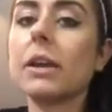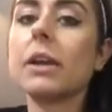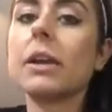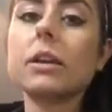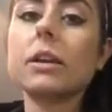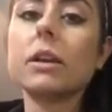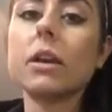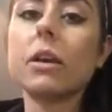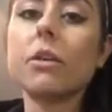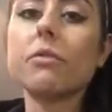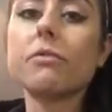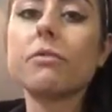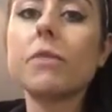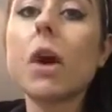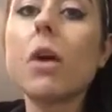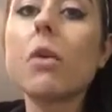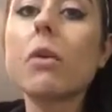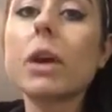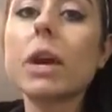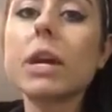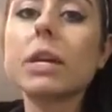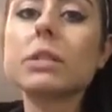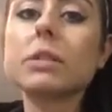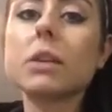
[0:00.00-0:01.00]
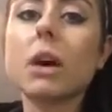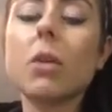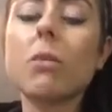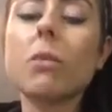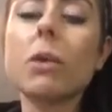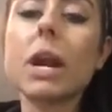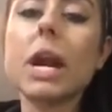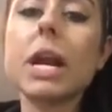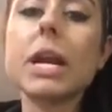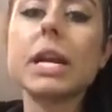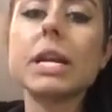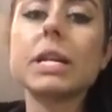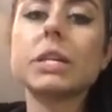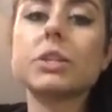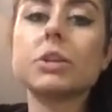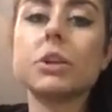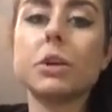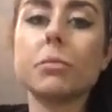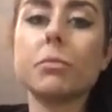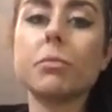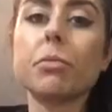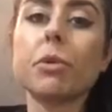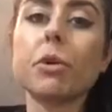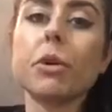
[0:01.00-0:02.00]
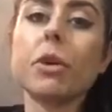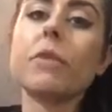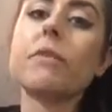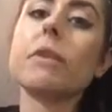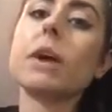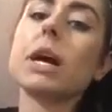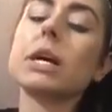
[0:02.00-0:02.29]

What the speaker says: you know, focus on what I needed to improve.